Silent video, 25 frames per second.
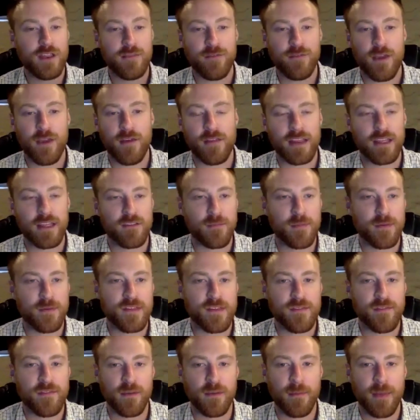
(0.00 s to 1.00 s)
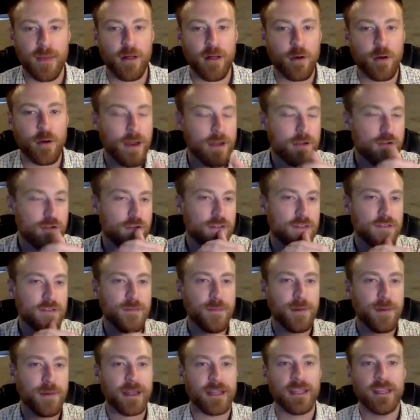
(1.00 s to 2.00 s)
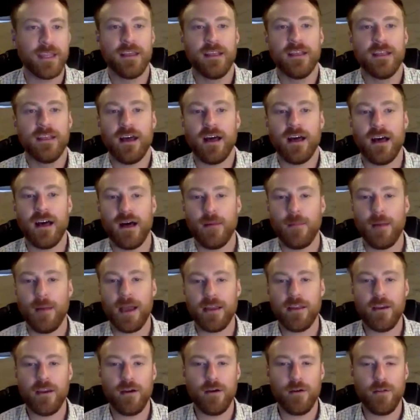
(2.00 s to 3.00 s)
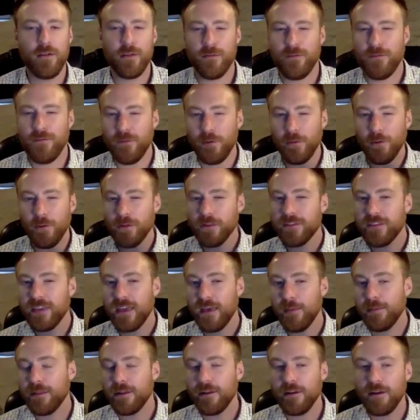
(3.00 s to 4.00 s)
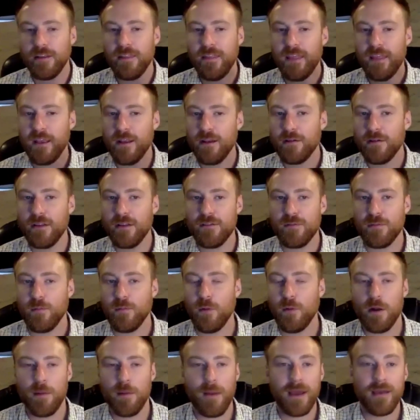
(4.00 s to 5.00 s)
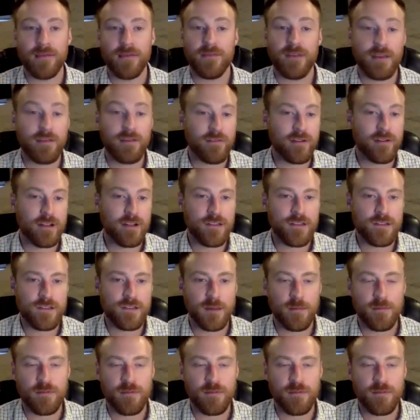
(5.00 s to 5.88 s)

if you have any specific mail questions, but I know the full template on there is one of my favorites.